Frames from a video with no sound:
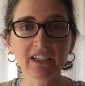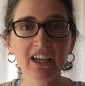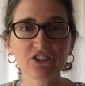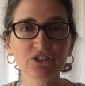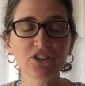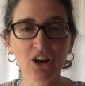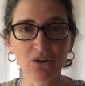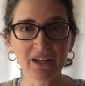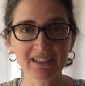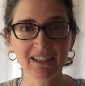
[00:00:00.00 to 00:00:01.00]
get your
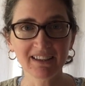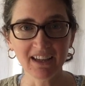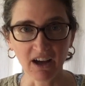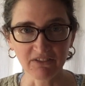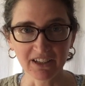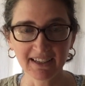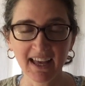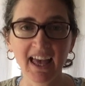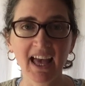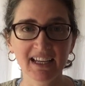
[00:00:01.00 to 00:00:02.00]
dough into the oven,
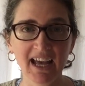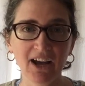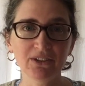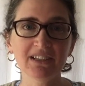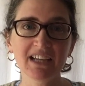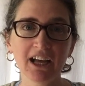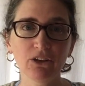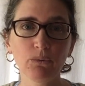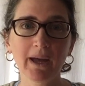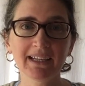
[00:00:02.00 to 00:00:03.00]
and how to
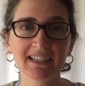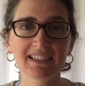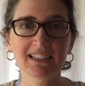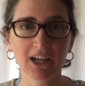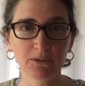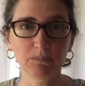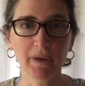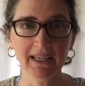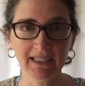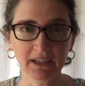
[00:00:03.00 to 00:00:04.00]
tell when it is done
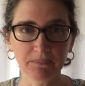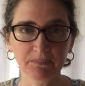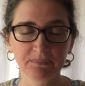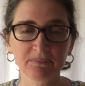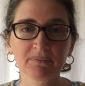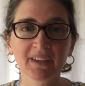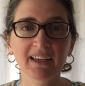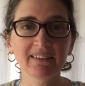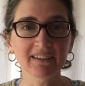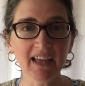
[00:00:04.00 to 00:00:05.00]
baking.
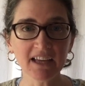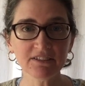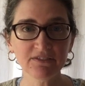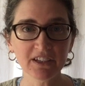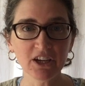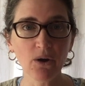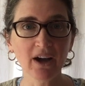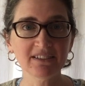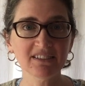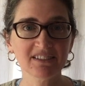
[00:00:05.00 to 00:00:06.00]
In the last video,
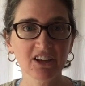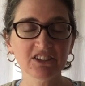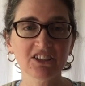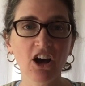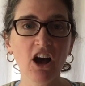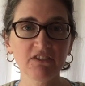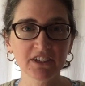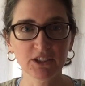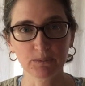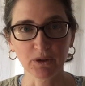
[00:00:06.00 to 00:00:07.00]
I discussed
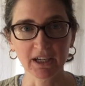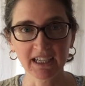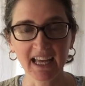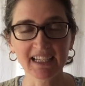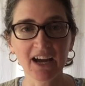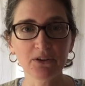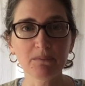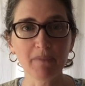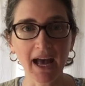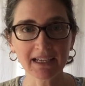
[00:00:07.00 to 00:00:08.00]
oven spring and how to
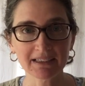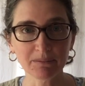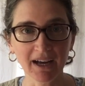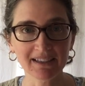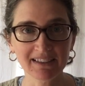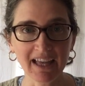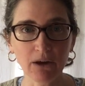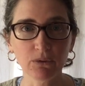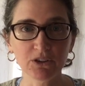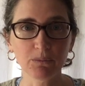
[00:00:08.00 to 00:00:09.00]
maximize
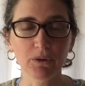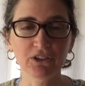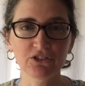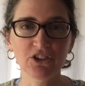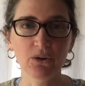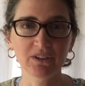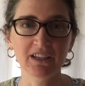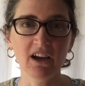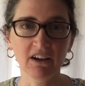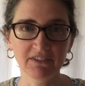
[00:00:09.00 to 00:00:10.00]
that when you put your dough in
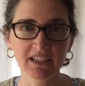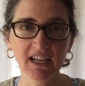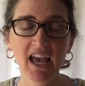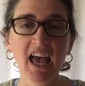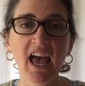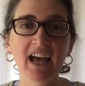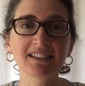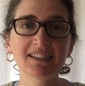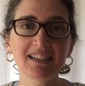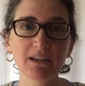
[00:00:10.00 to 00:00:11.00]
the oven.
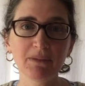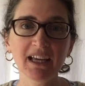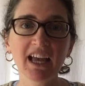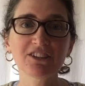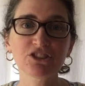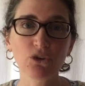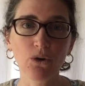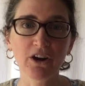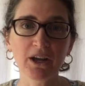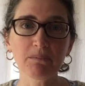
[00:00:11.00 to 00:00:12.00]
And steaming and
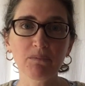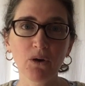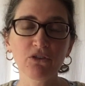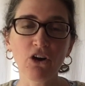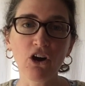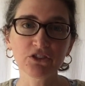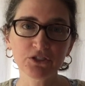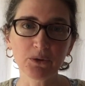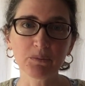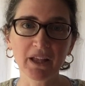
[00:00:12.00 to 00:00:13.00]
scoring both
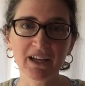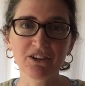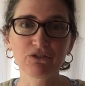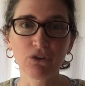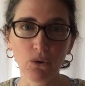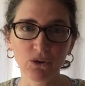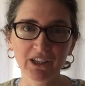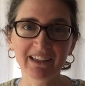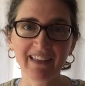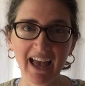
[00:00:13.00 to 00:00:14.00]
also play a role
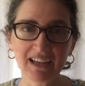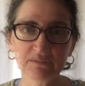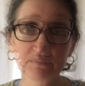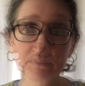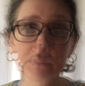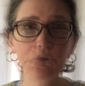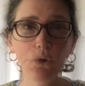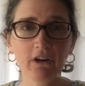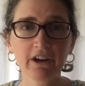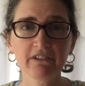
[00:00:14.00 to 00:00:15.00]
in that.
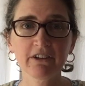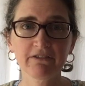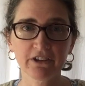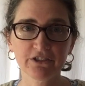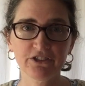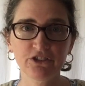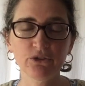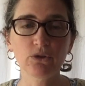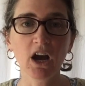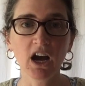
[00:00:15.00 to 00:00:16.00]
Scoring refers
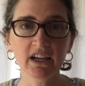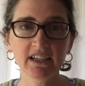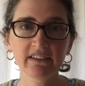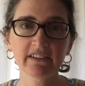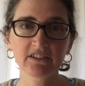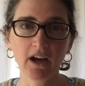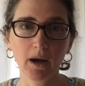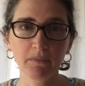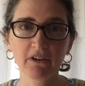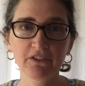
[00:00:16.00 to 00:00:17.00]
to cutting the
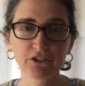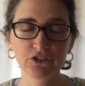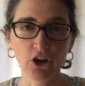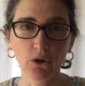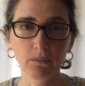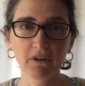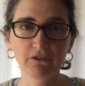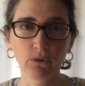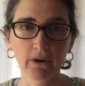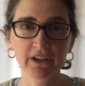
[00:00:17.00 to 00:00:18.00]
top of your dough
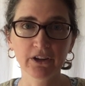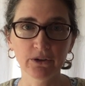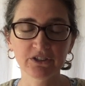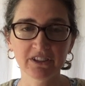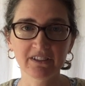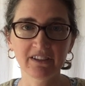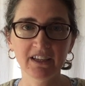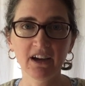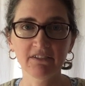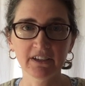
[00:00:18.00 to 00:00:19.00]
before it goes into
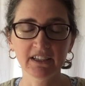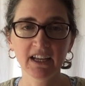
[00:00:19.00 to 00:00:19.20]
the oven.